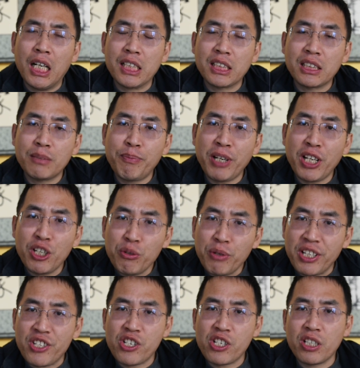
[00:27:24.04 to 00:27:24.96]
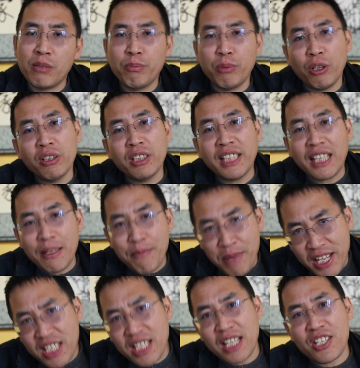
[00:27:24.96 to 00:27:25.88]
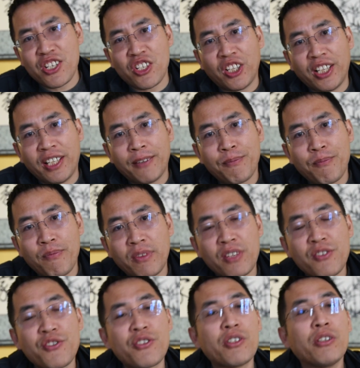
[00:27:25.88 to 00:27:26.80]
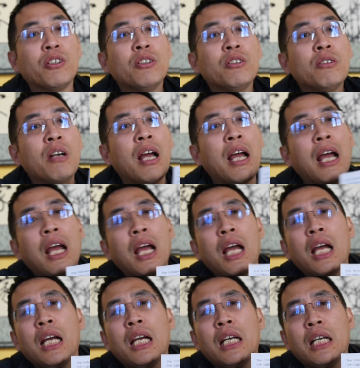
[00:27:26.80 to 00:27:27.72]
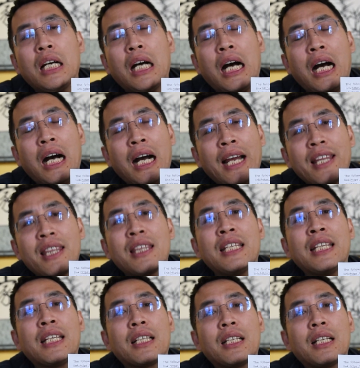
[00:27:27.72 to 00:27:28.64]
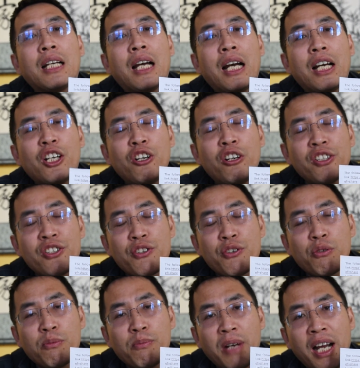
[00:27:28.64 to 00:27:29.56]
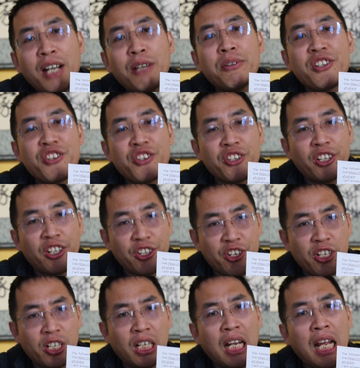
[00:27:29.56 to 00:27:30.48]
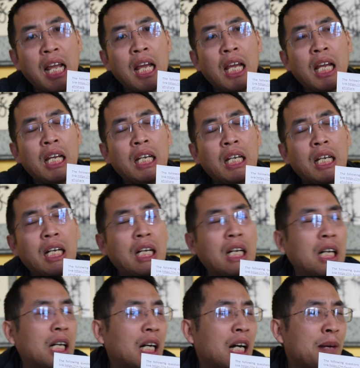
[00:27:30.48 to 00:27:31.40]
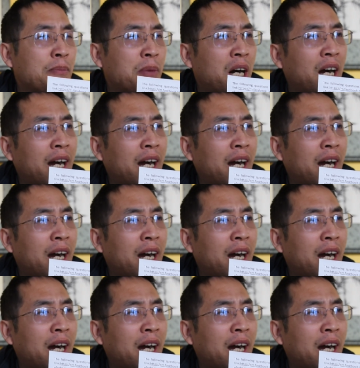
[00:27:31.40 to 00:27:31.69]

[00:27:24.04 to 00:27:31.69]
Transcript: spirit body immediately. So, I think, according to my research, a